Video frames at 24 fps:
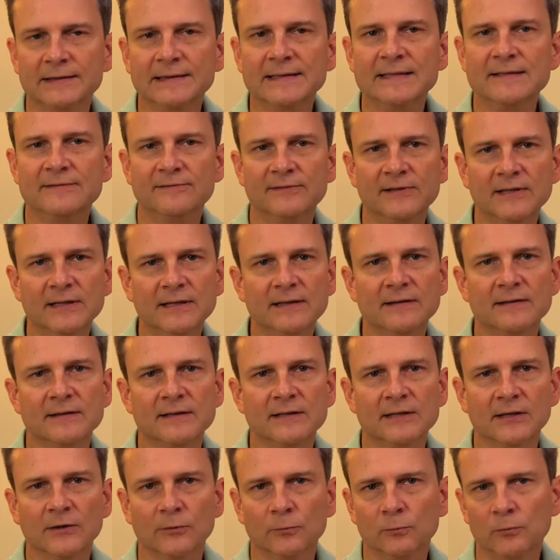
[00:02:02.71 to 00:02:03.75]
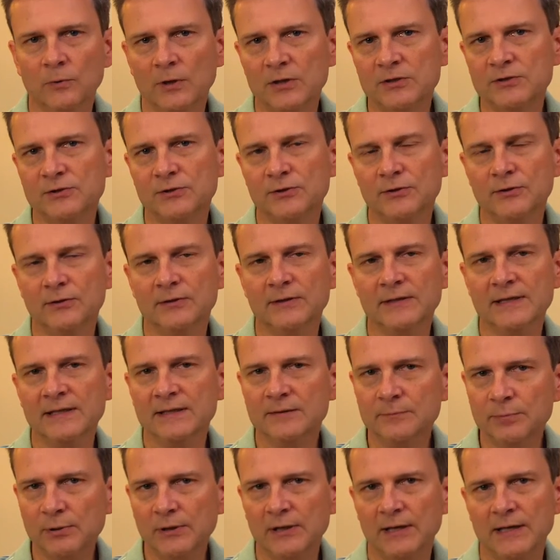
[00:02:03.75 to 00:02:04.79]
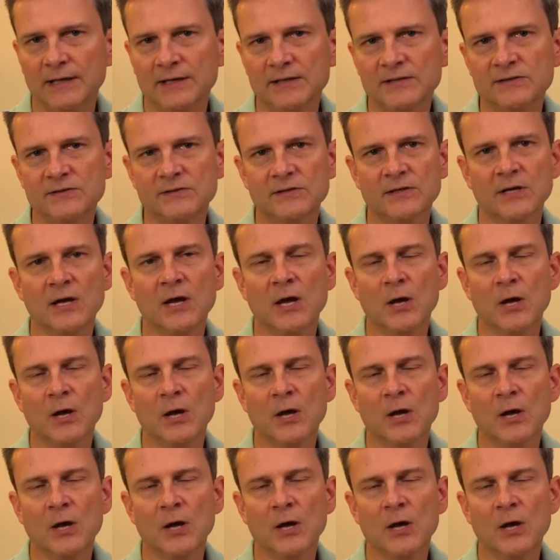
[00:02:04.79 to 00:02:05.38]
leaving the original in place